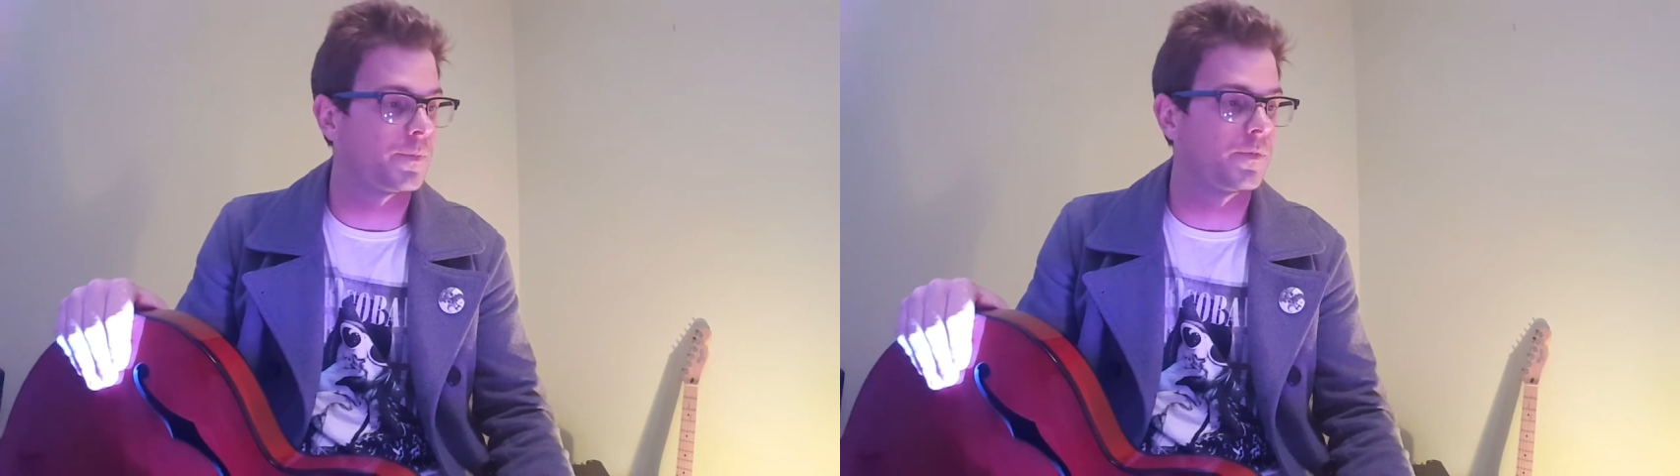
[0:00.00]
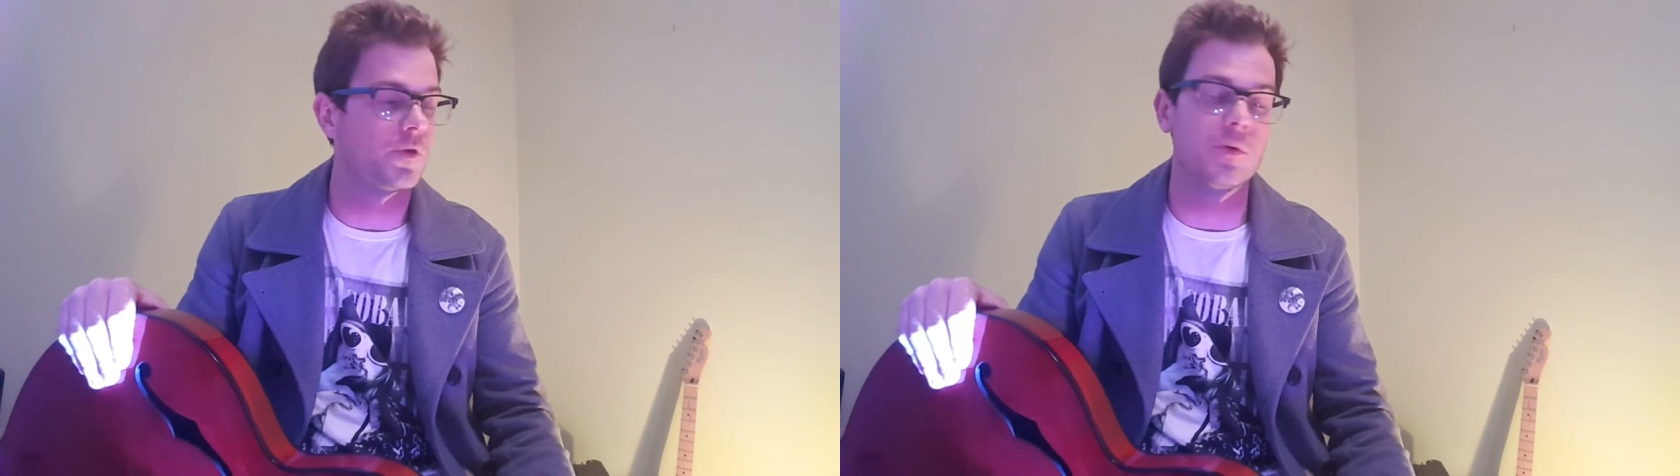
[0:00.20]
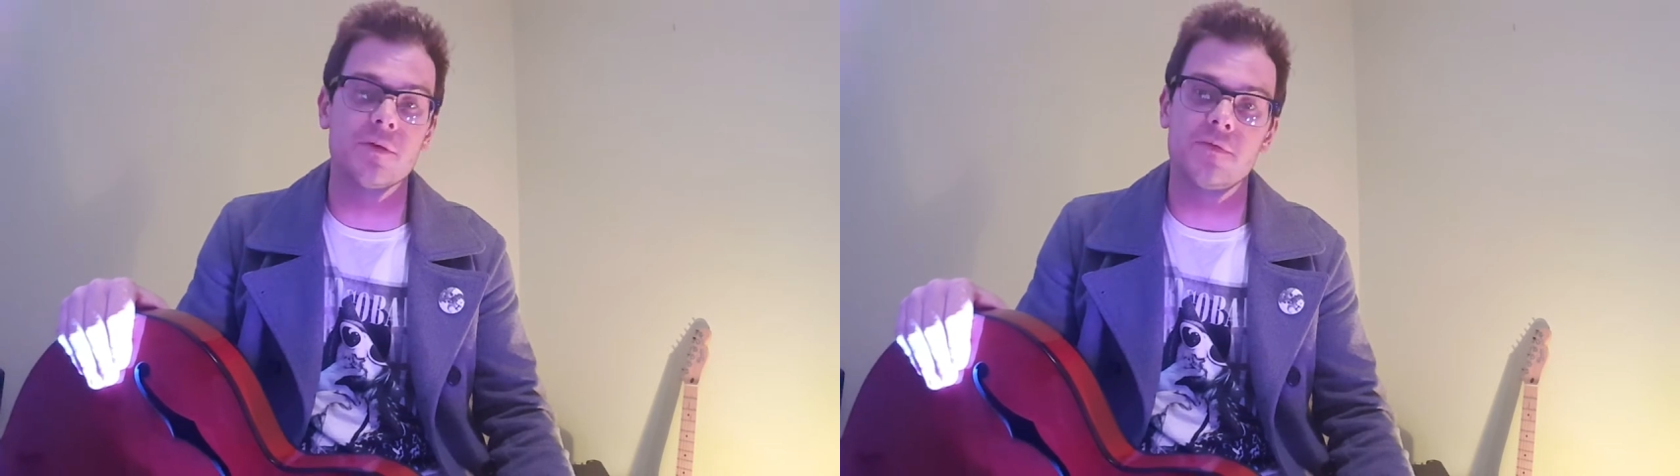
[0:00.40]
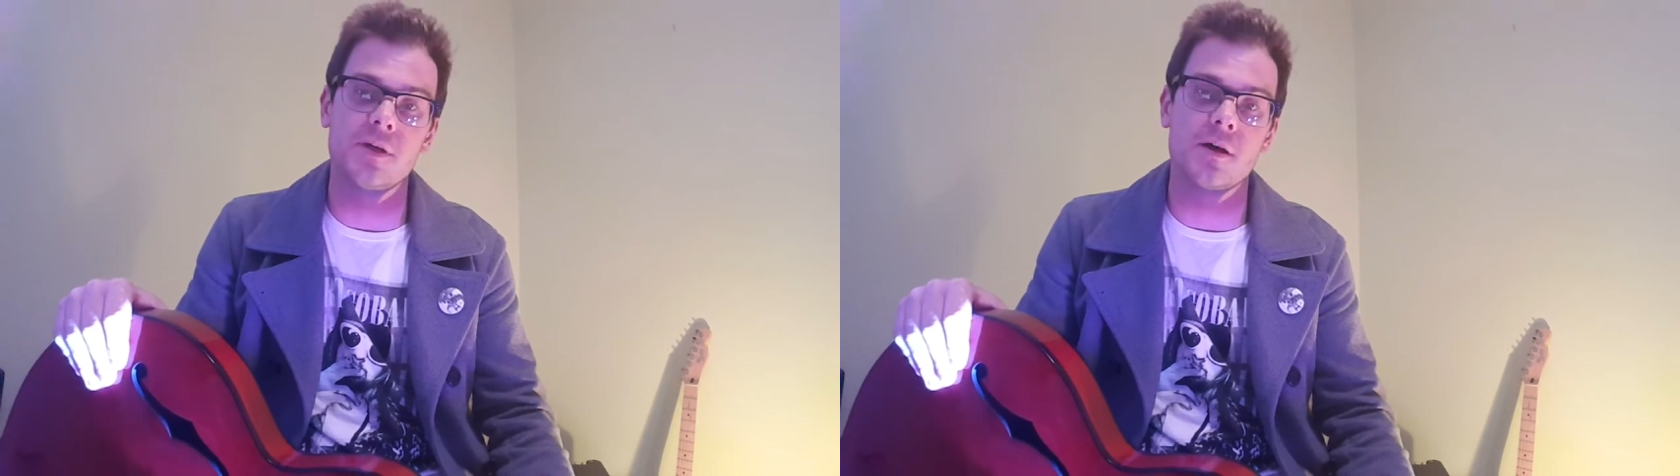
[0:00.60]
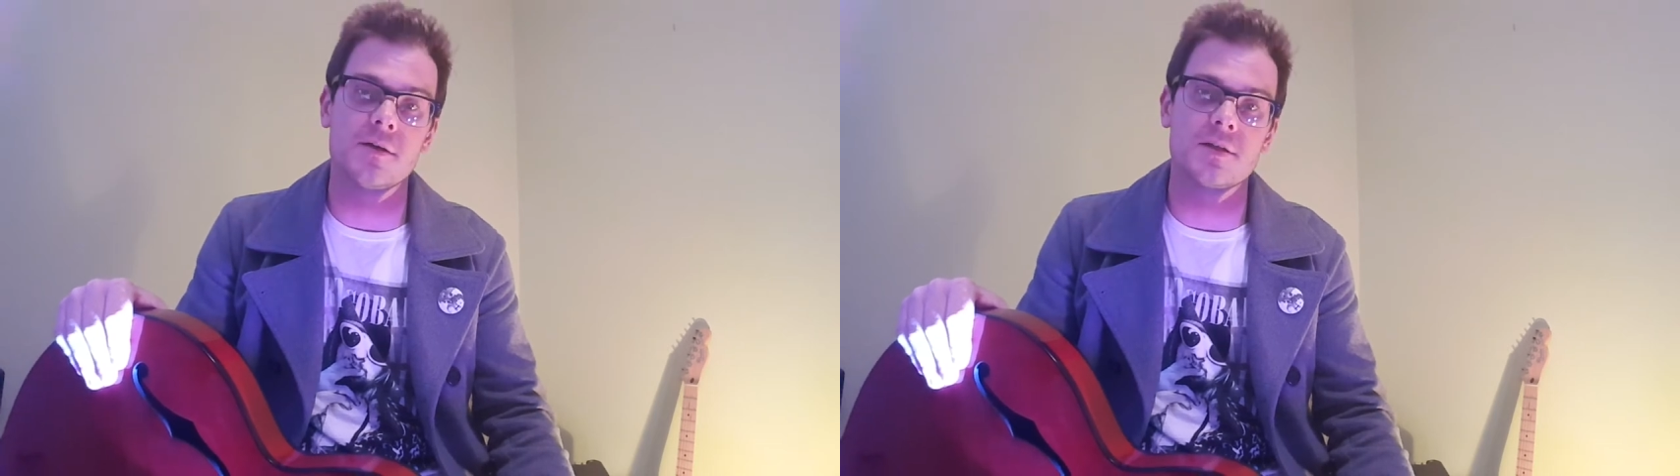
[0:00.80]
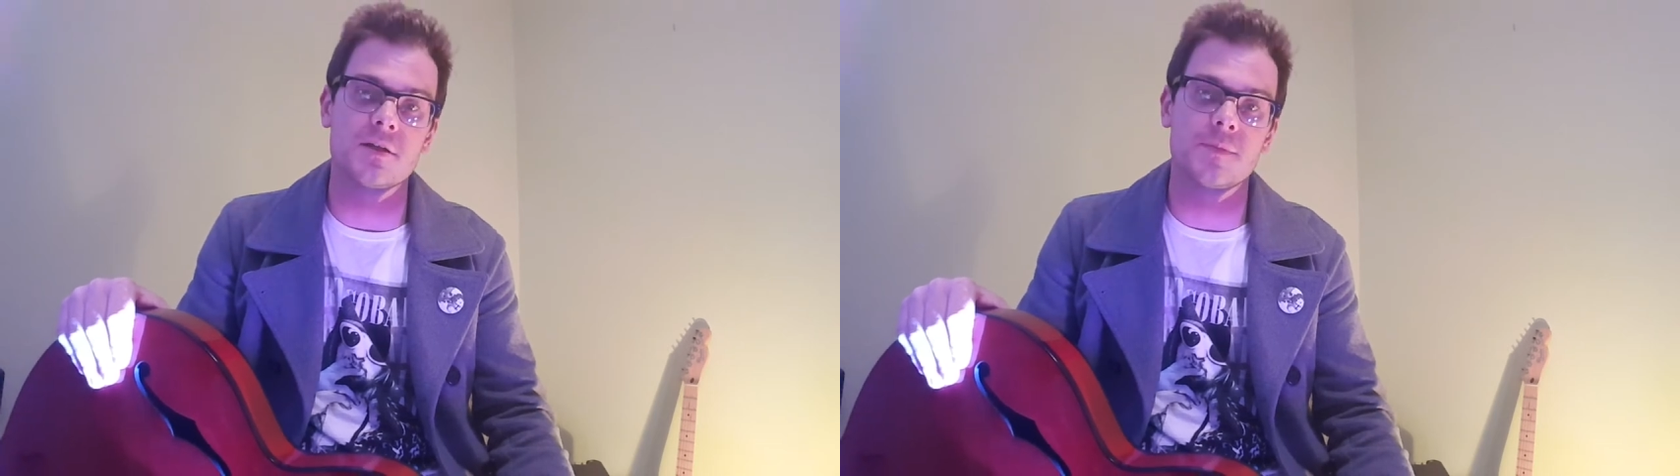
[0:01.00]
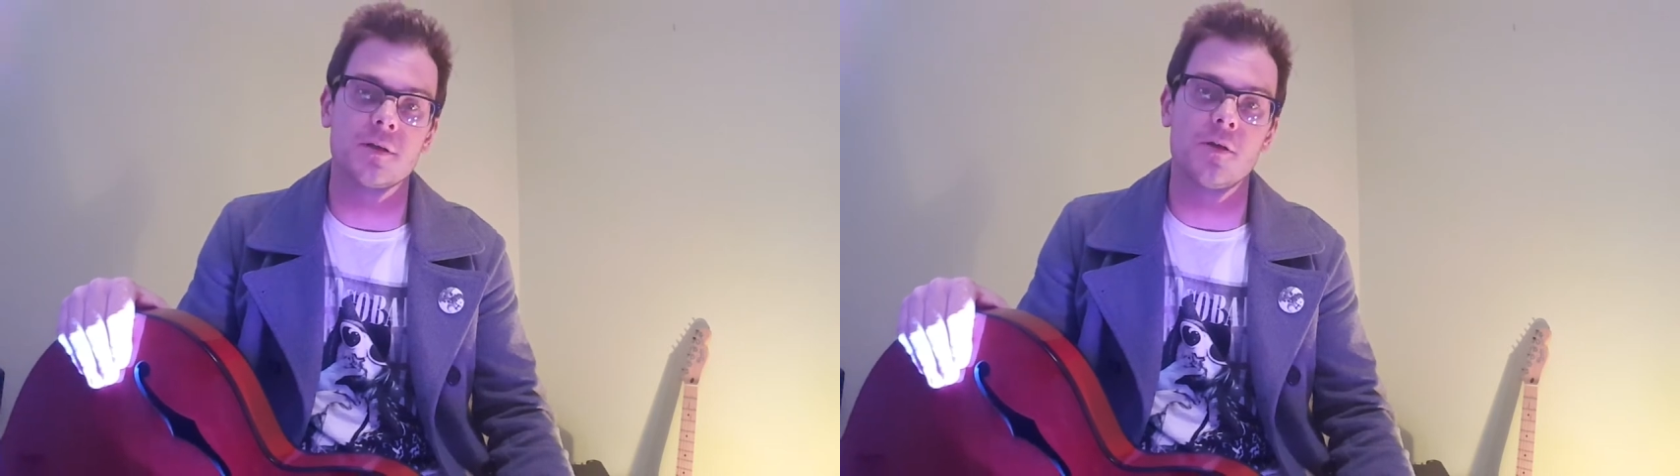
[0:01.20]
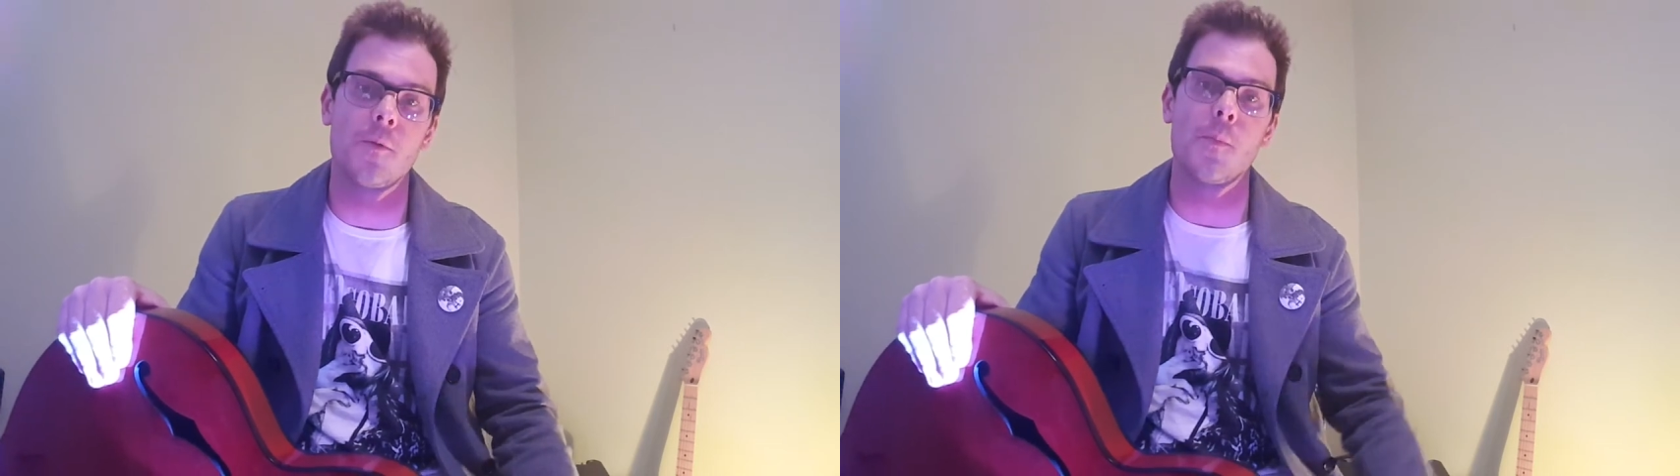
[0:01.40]
Doing the videos gives me a
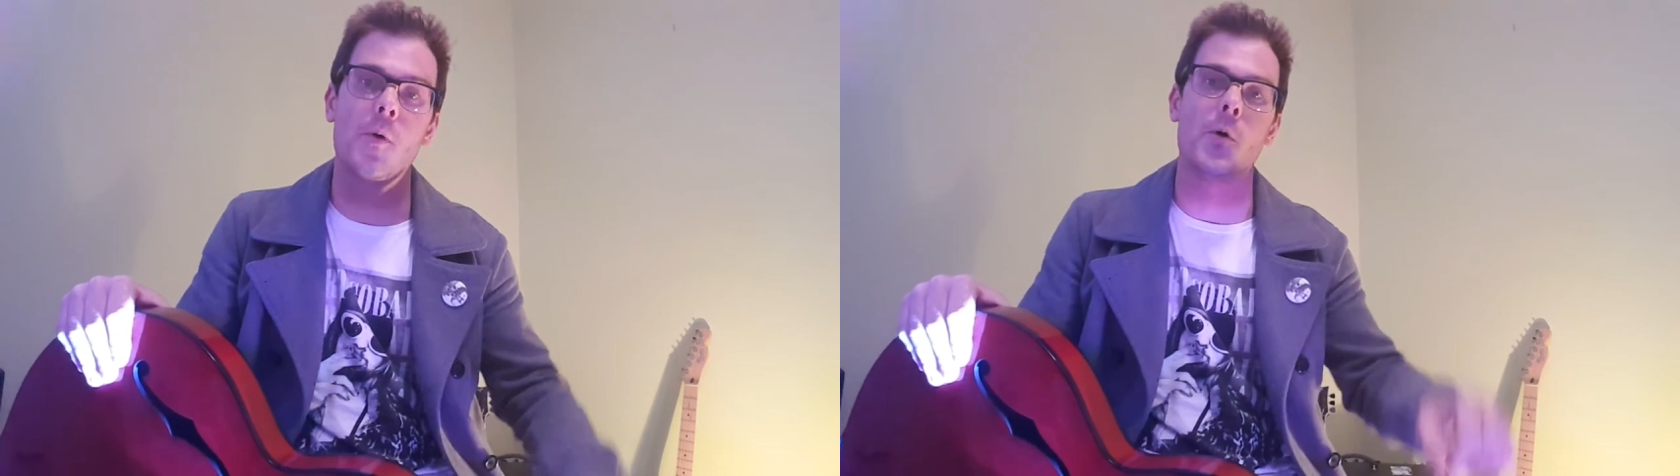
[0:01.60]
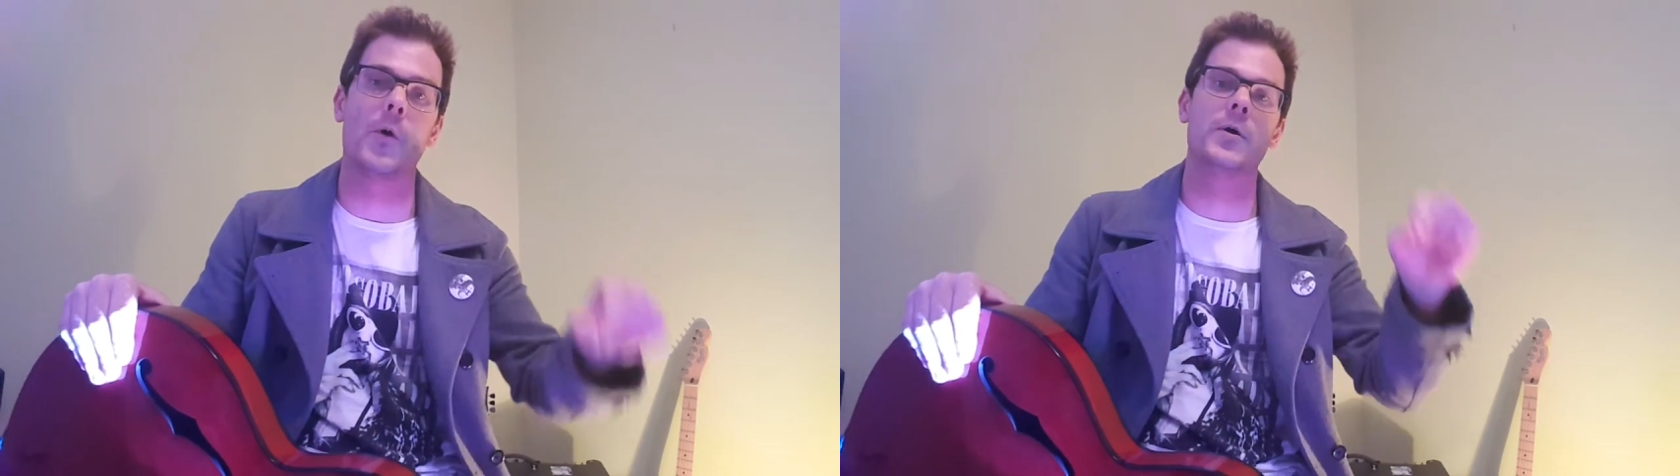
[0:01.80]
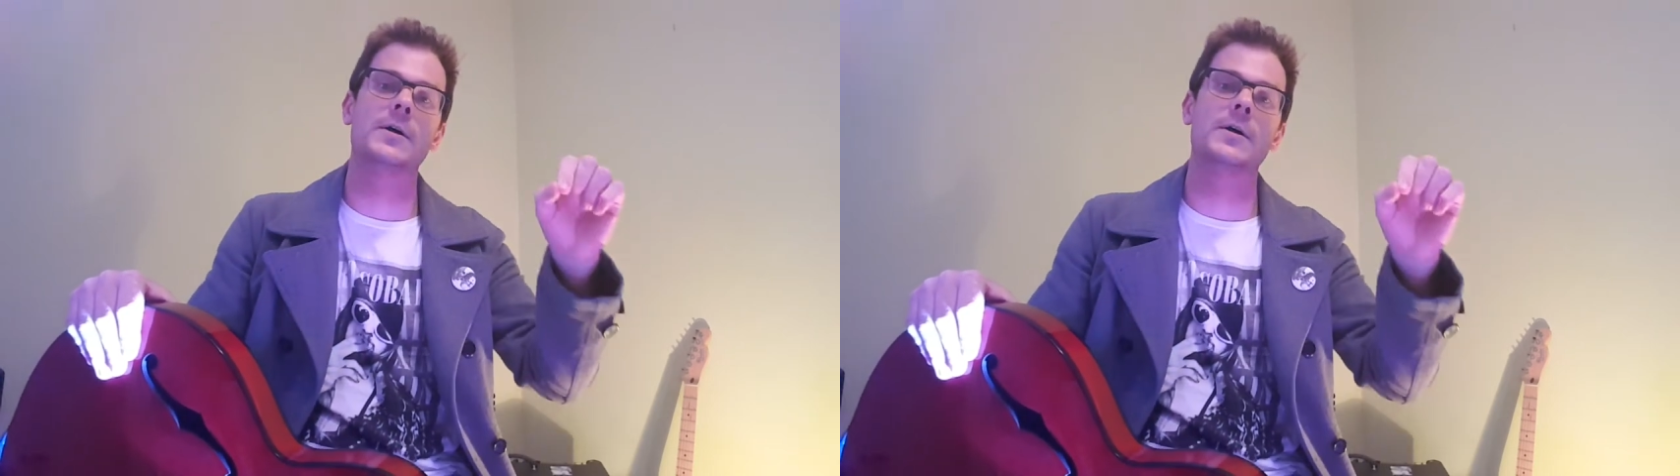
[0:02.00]
lot more